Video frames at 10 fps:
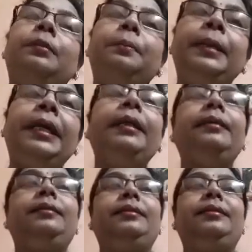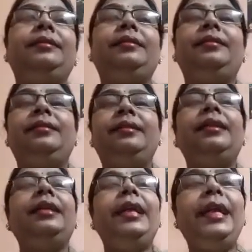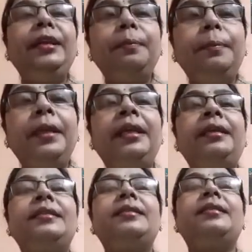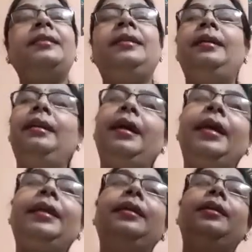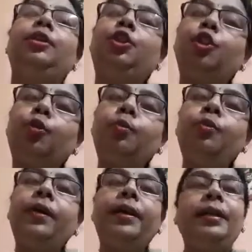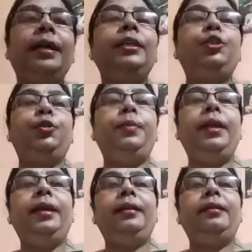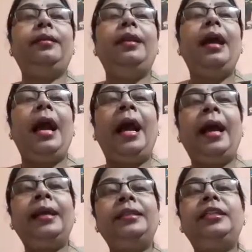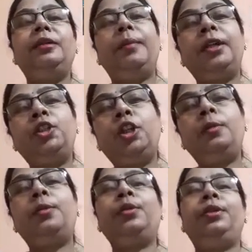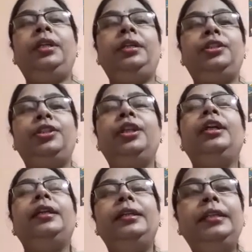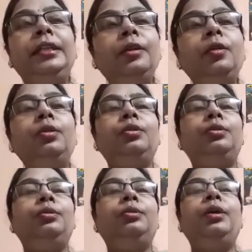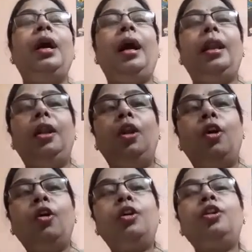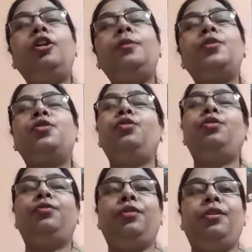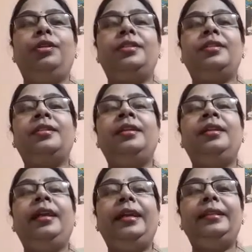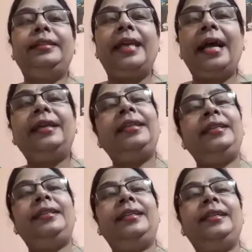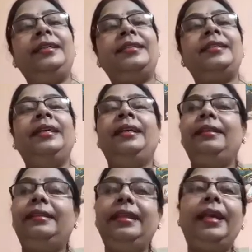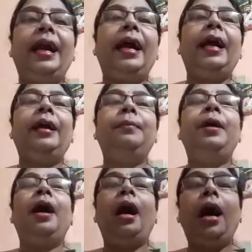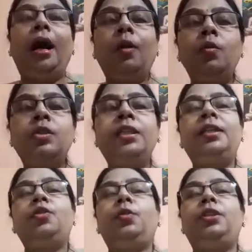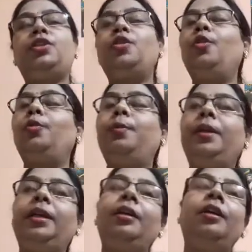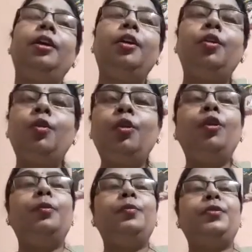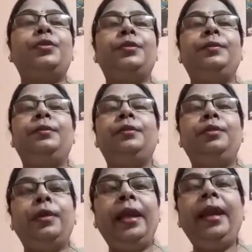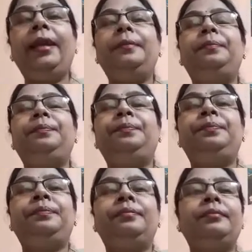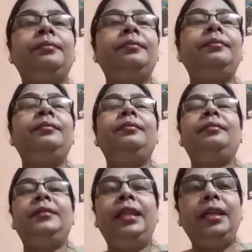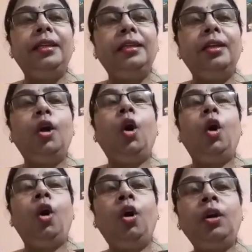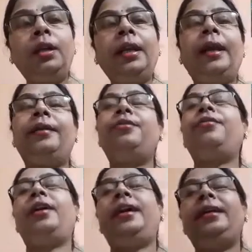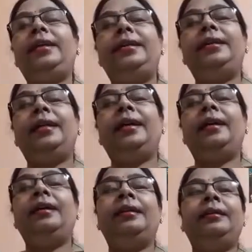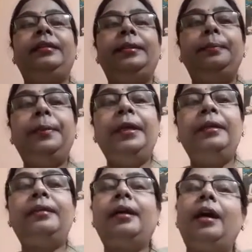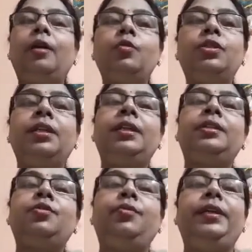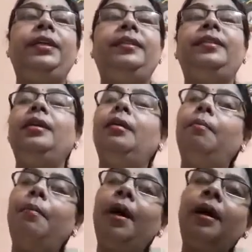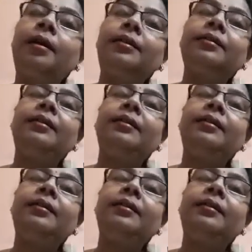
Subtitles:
build. In places like Jammu and Kashmir and Himachal Pradesh, due to a lot of snowfalls, in that areas they have houses with sloping roofs. Okay. In hot and dry area, they build houses with mud